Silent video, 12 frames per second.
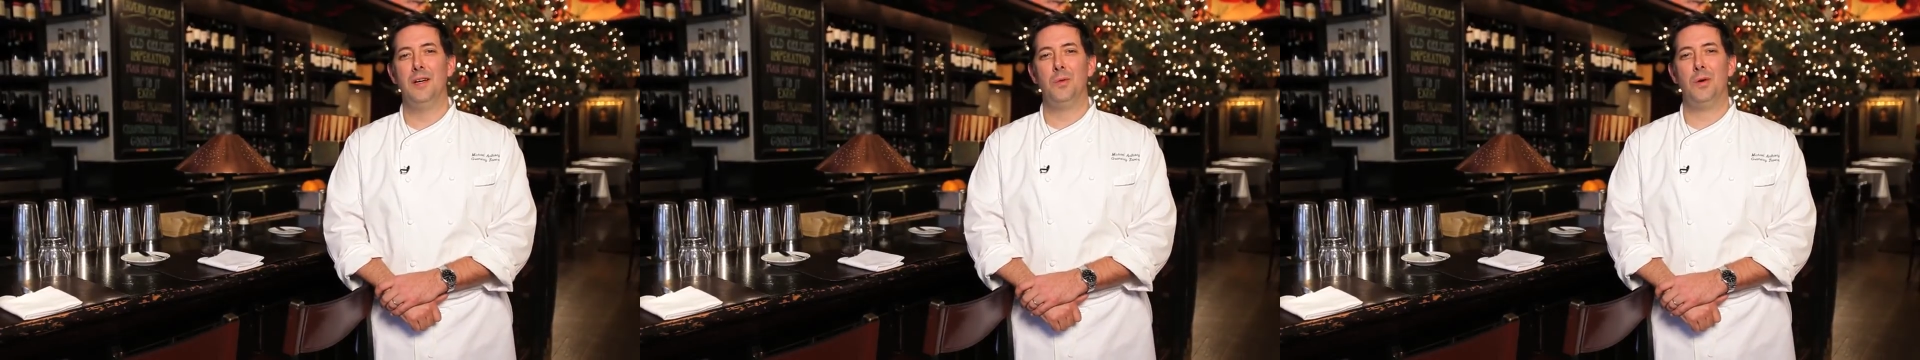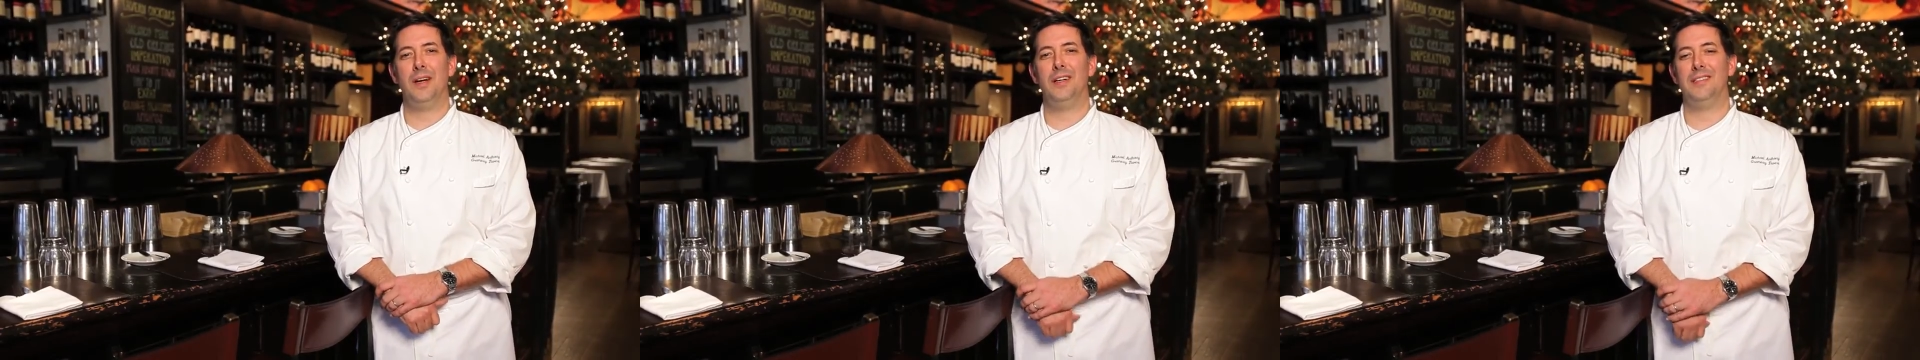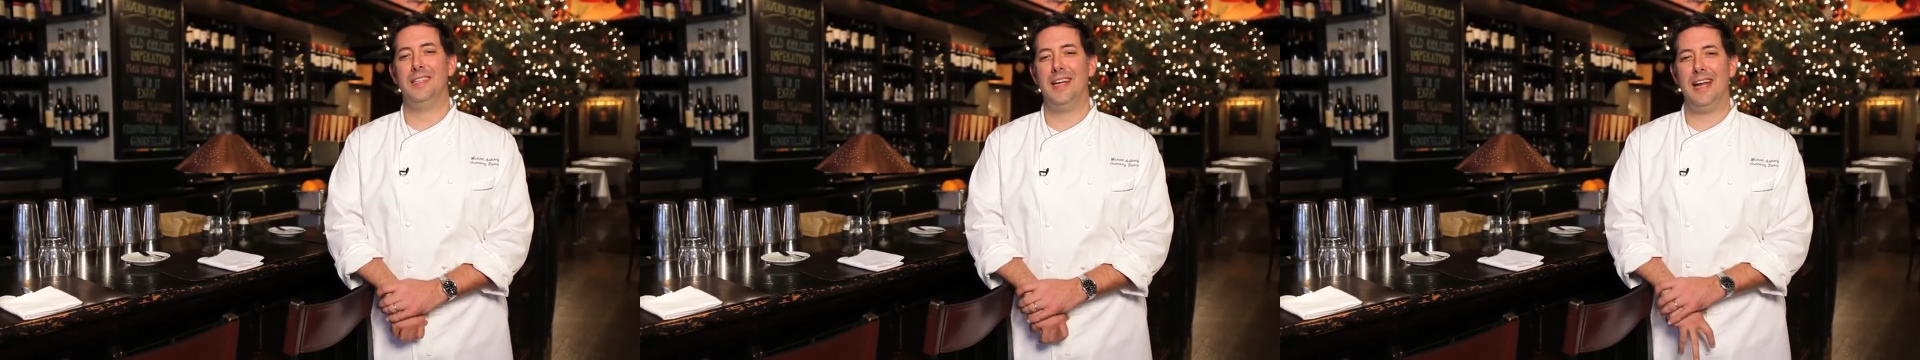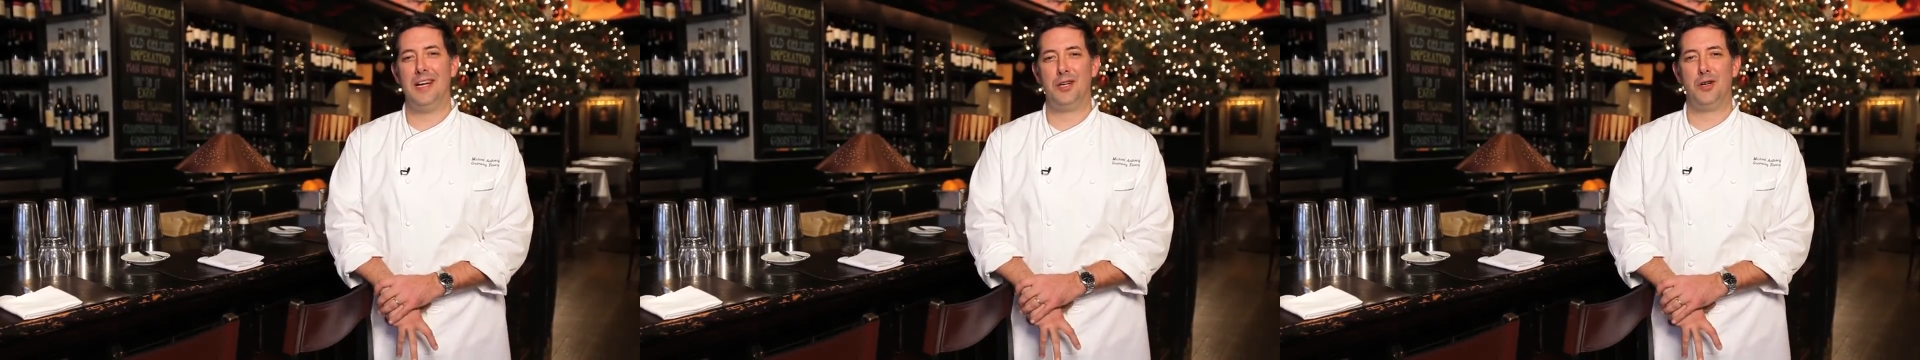We're here
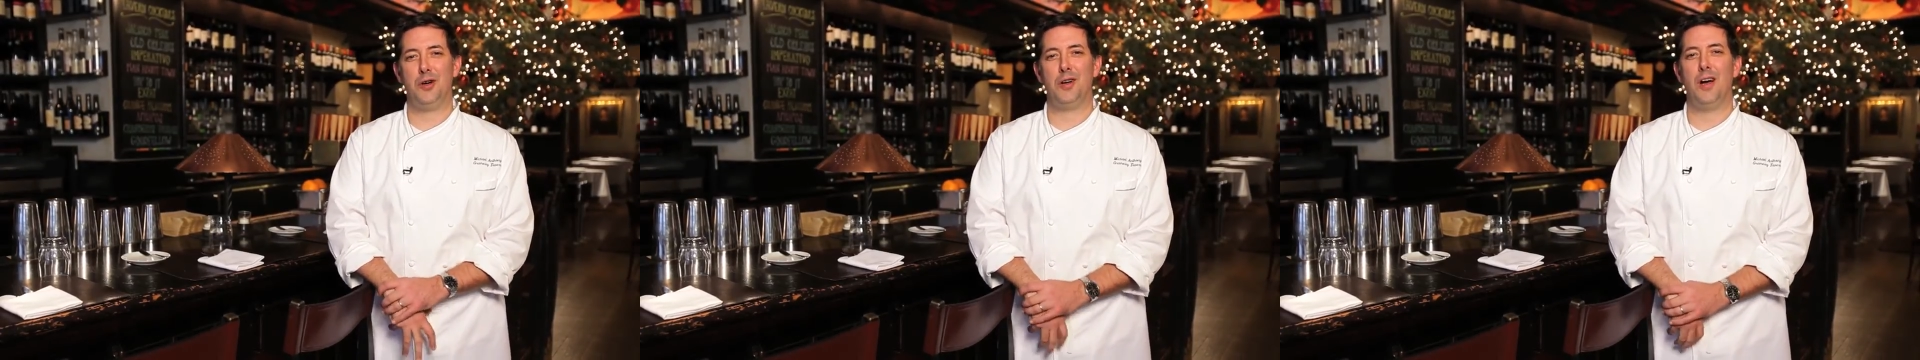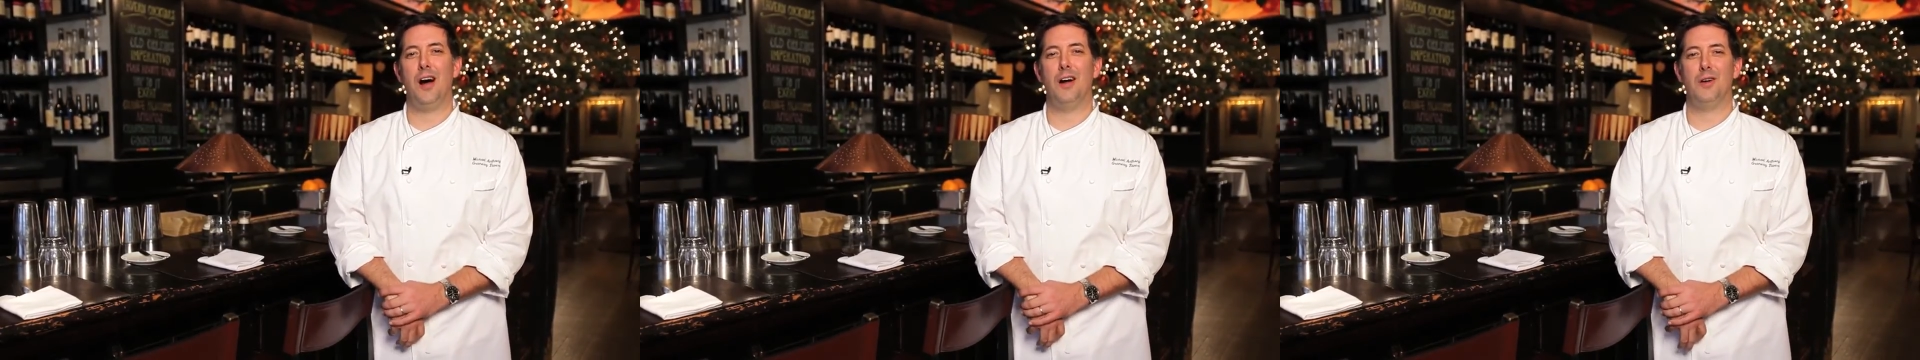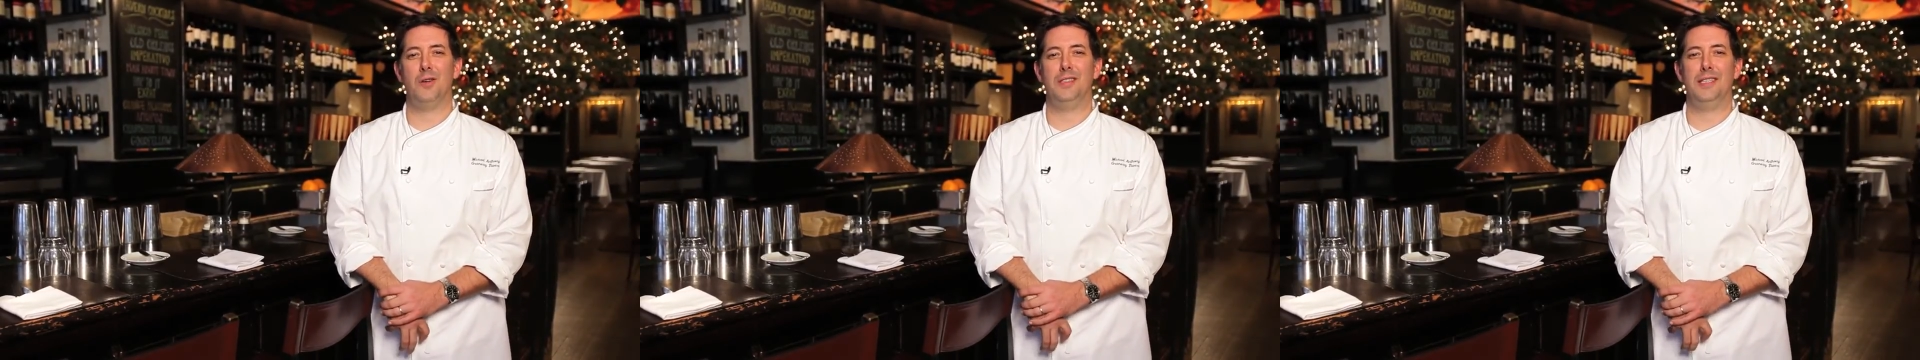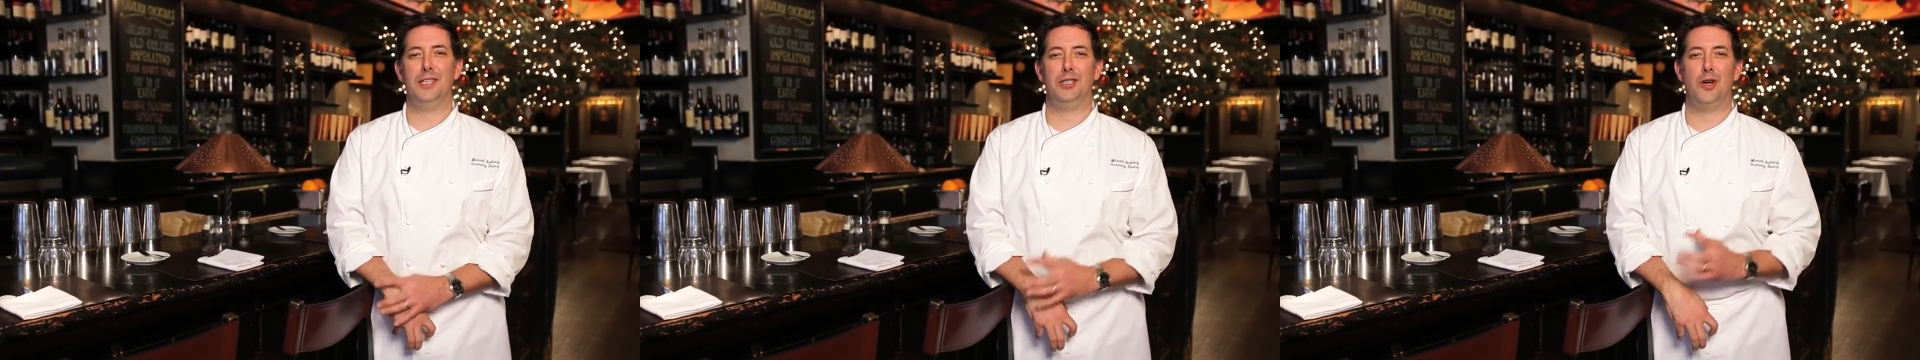today to cook our dish